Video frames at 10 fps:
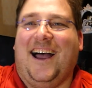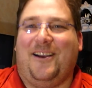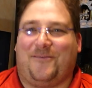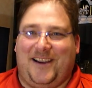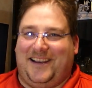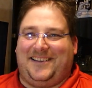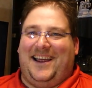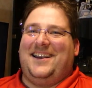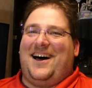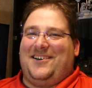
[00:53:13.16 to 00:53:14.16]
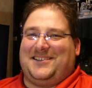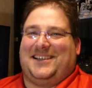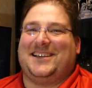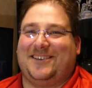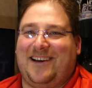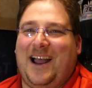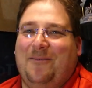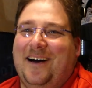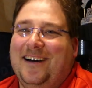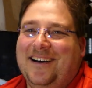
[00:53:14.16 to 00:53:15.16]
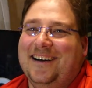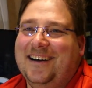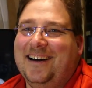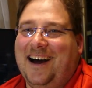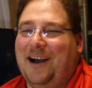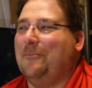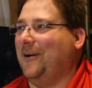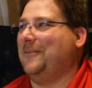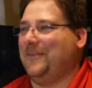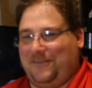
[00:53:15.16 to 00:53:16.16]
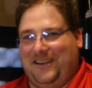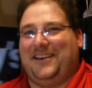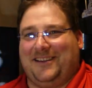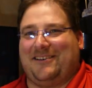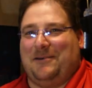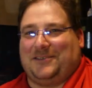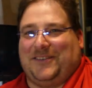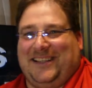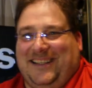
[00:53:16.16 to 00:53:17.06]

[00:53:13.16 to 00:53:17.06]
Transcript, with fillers: At freaking ten dollars a kilogram, I bought fifteen kilograms of it.